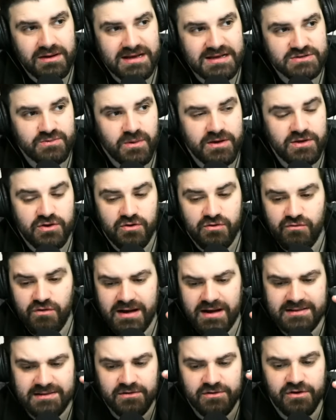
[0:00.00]
is when you're
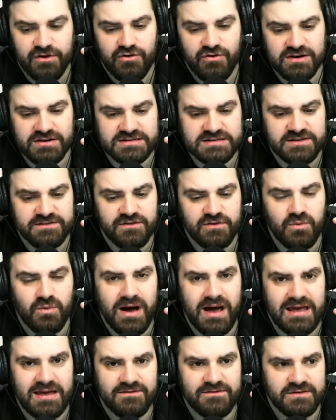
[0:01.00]
riding on a crest of a
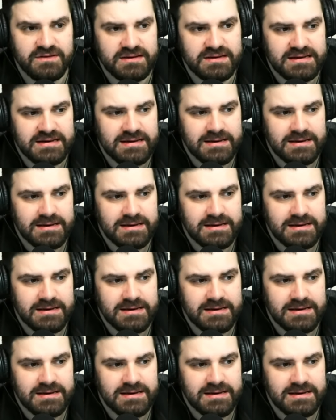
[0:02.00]
wave and